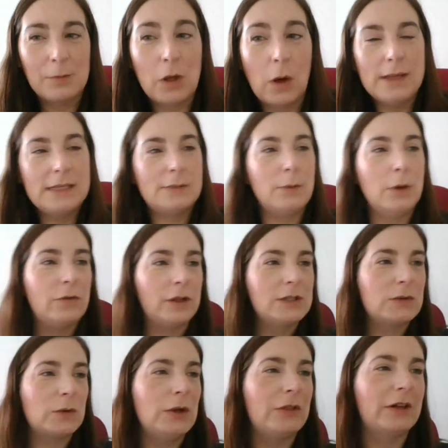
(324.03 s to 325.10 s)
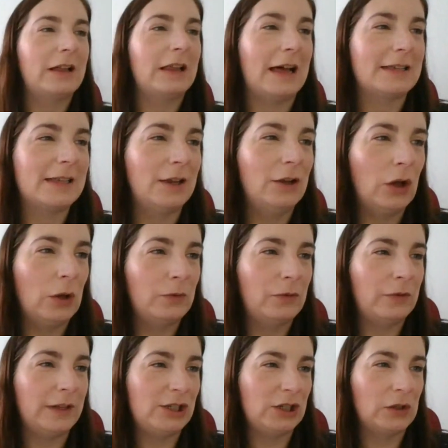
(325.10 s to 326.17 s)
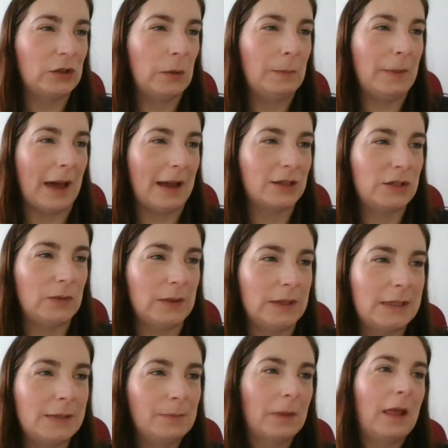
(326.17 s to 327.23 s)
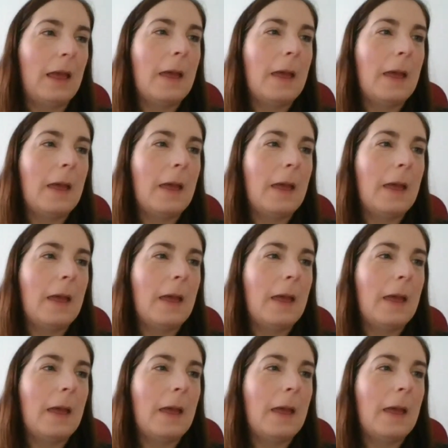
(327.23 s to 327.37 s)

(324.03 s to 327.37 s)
I'm going to move on to another class and hopefully she'll come back to us.